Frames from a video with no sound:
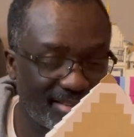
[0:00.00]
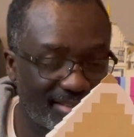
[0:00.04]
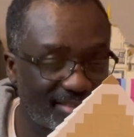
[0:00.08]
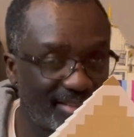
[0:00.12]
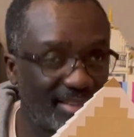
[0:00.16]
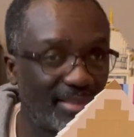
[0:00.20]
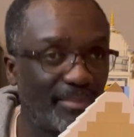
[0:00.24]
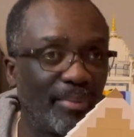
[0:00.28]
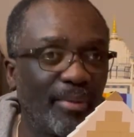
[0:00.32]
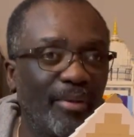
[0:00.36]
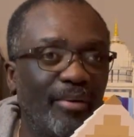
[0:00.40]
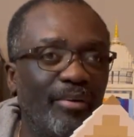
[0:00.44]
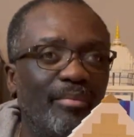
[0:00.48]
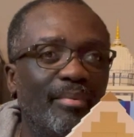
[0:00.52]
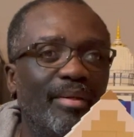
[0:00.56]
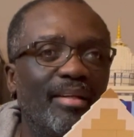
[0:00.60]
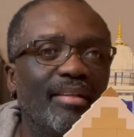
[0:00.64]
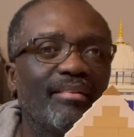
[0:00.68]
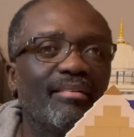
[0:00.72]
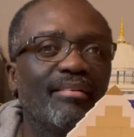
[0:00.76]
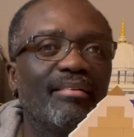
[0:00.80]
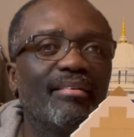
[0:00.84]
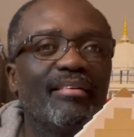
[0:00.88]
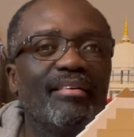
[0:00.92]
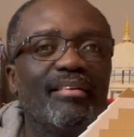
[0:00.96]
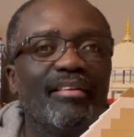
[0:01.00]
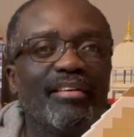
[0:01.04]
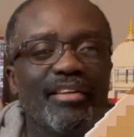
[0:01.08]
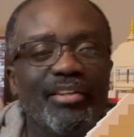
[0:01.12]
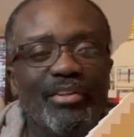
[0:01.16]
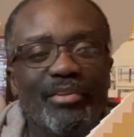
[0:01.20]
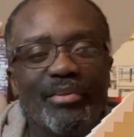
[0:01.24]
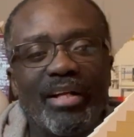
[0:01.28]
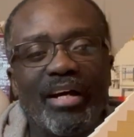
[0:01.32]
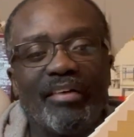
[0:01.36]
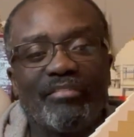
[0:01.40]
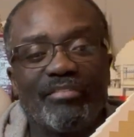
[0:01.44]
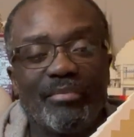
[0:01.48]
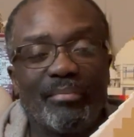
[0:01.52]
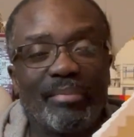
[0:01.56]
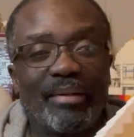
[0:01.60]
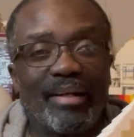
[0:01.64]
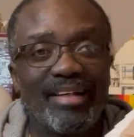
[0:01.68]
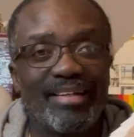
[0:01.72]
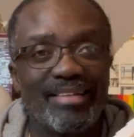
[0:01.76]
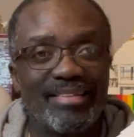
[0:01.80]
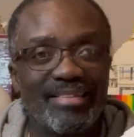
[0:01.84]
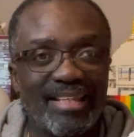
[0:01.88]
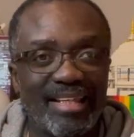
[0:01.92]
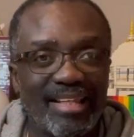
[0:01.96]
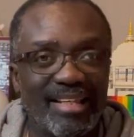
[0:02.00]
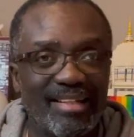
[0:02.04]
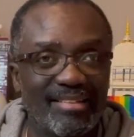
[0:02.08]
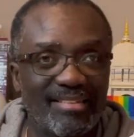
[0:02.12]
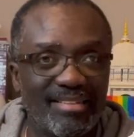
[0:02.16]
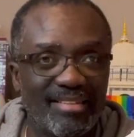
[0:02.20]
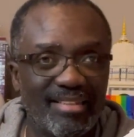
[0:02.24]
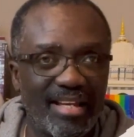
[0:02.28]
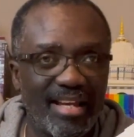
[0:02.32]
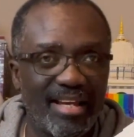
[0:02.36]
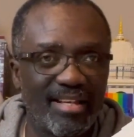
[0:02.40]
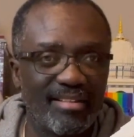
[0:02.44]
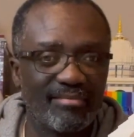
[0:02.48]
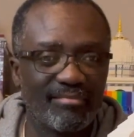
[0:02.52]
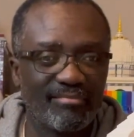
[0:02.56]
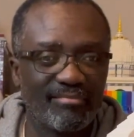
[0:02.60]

the pyramid, you'd have to buy a second set.